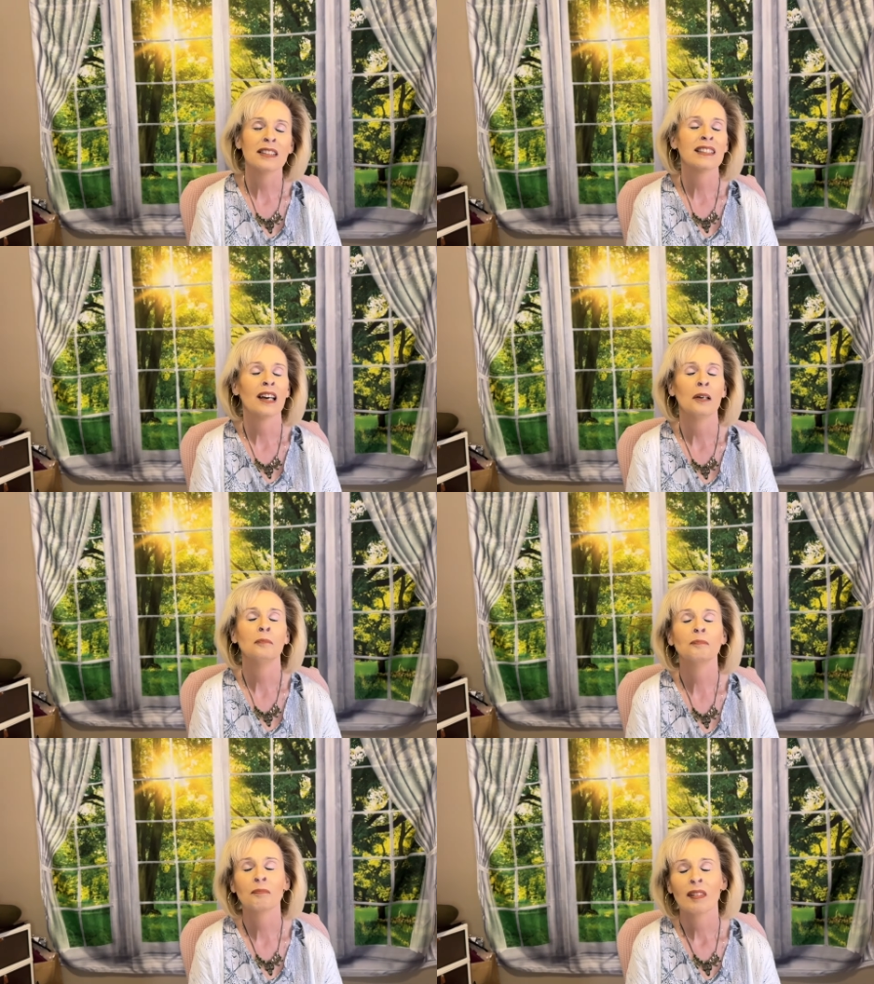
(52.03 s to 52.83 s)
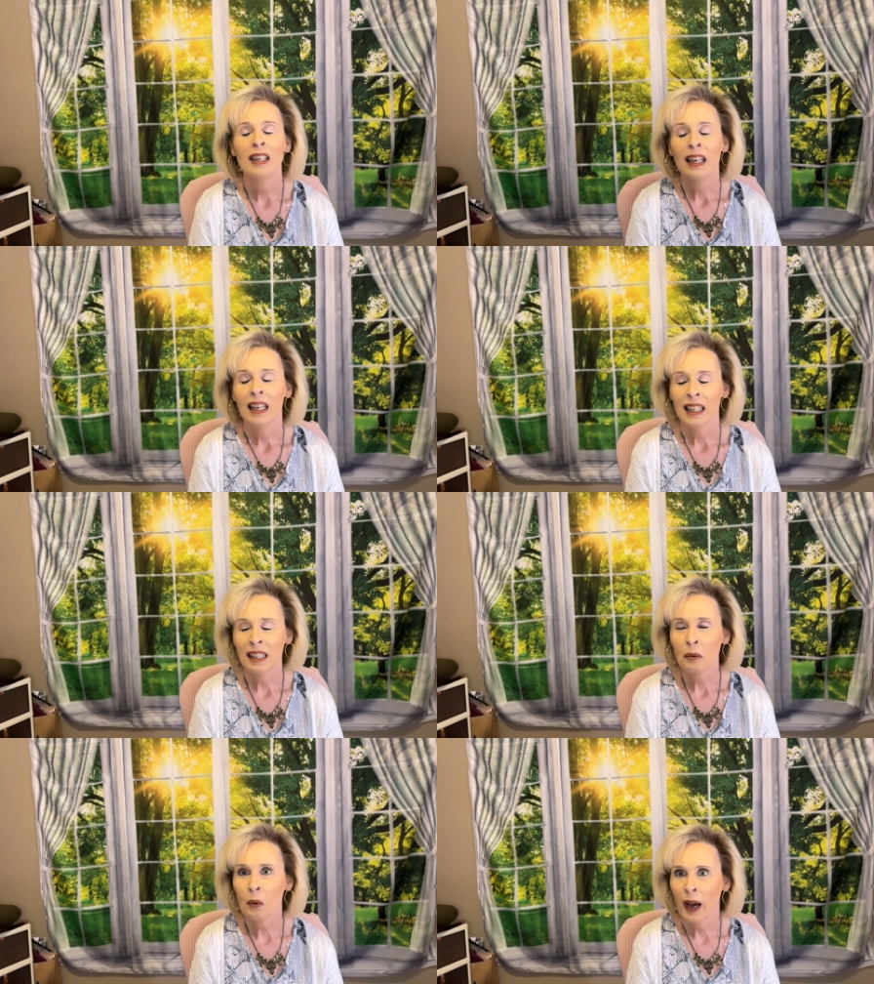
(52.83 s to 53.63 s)
So
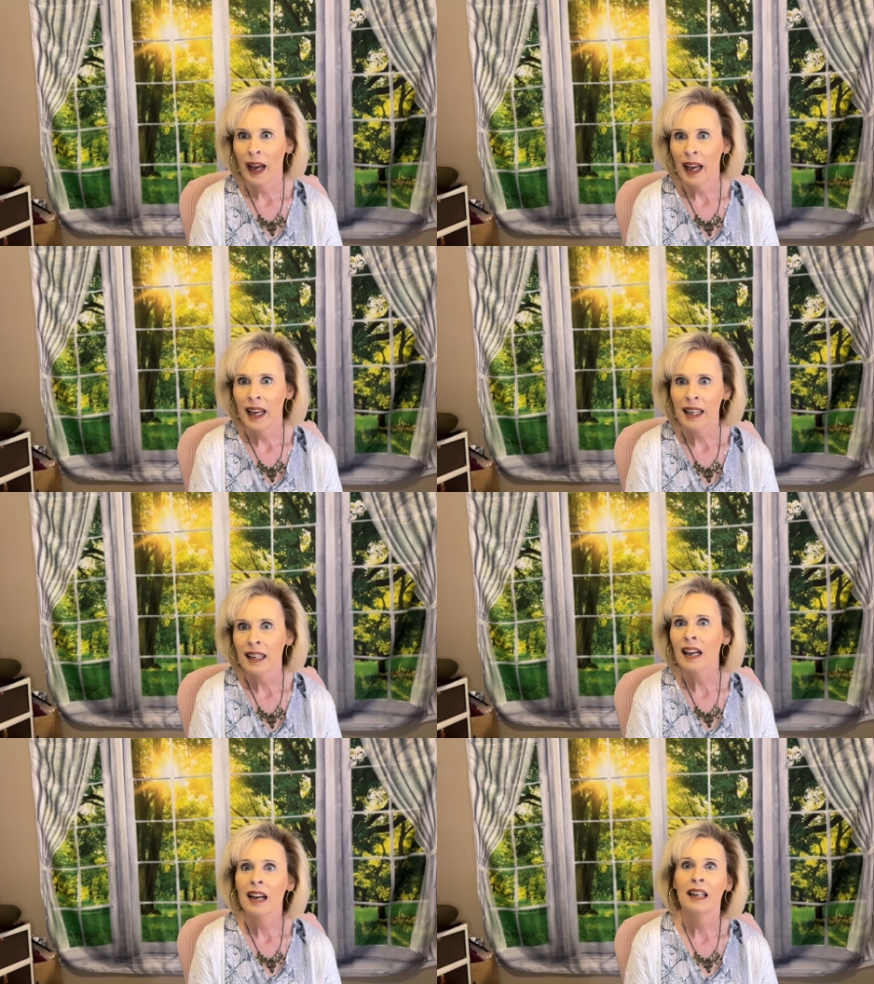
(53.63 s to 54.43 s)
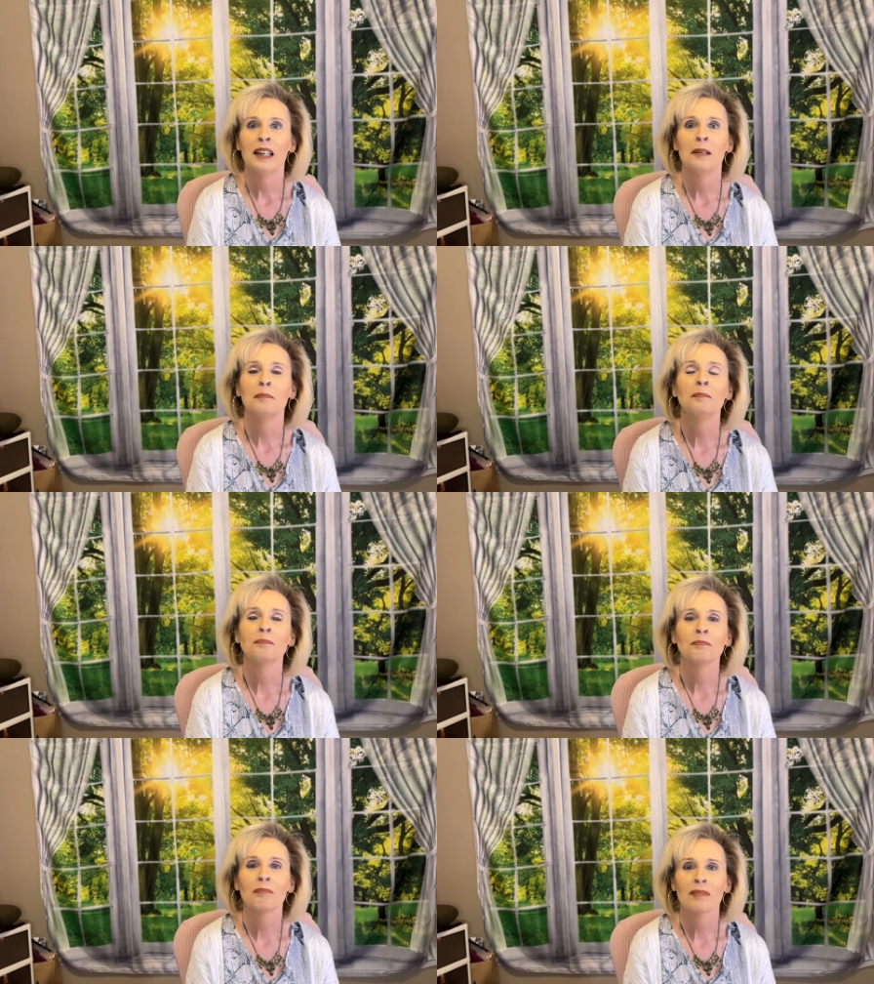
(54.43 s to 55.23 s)
anyway, um,
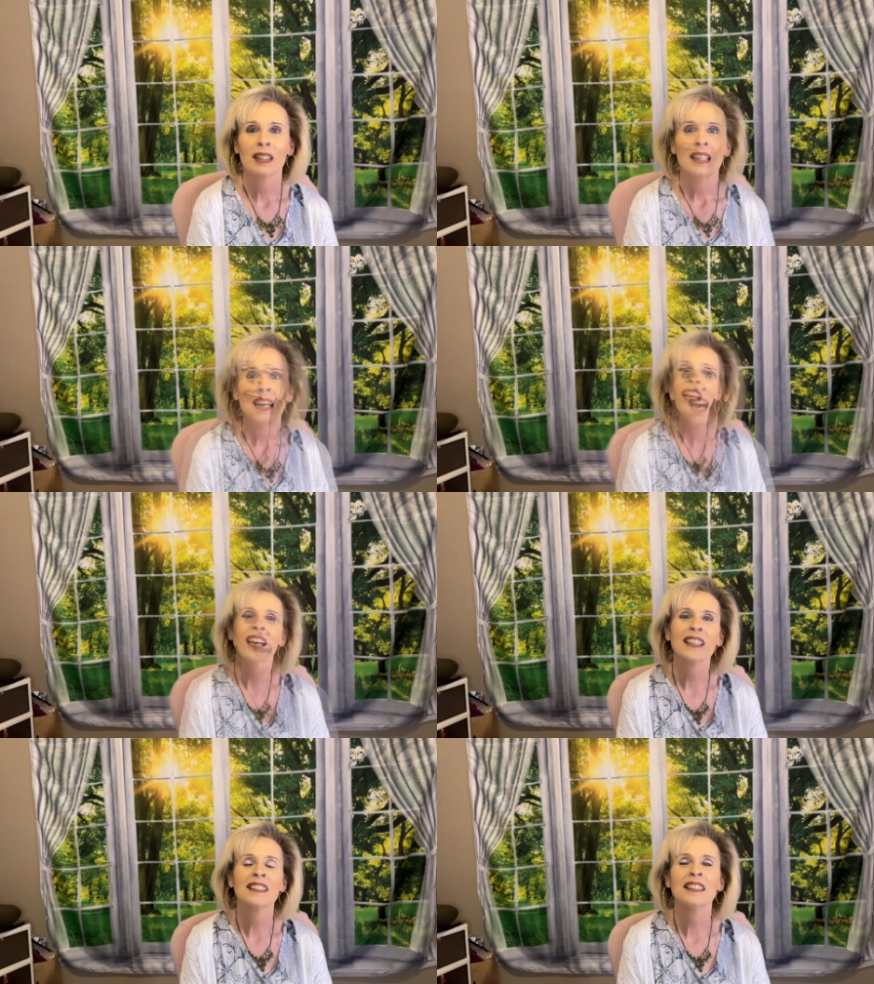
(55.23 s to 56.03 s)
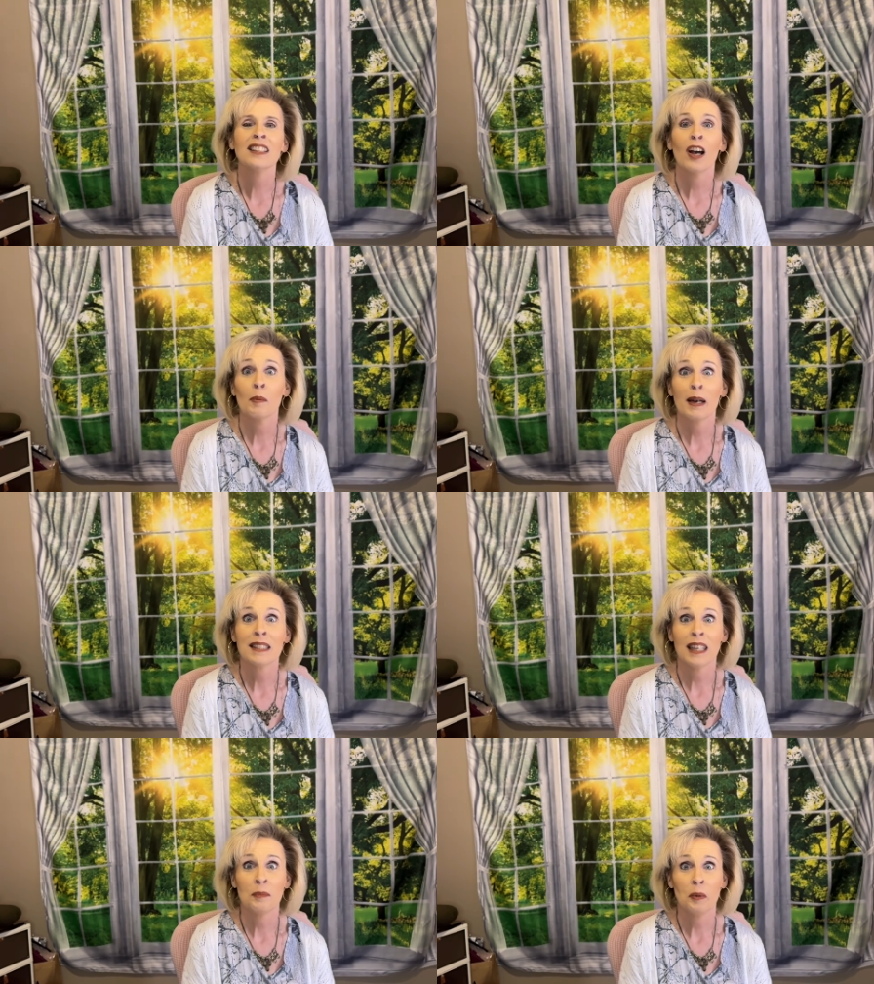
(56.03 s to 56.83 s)
okay guys, let's talk about
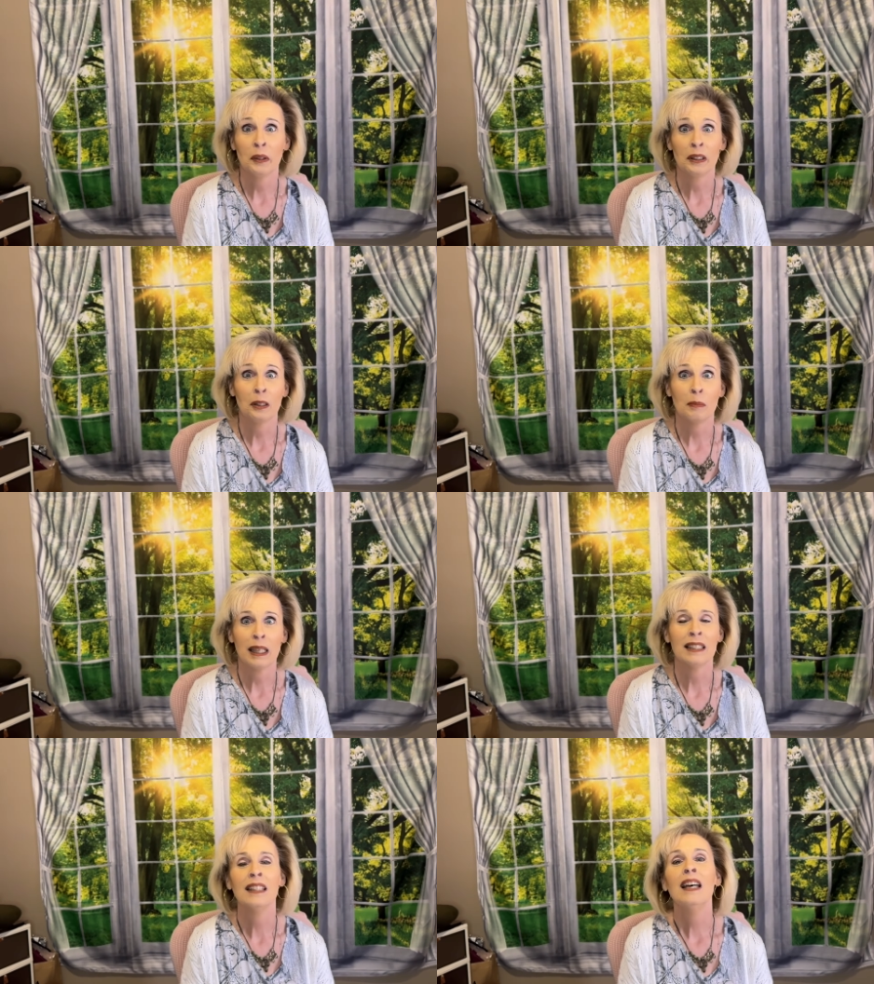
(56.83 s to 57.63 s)
Temu a little bit.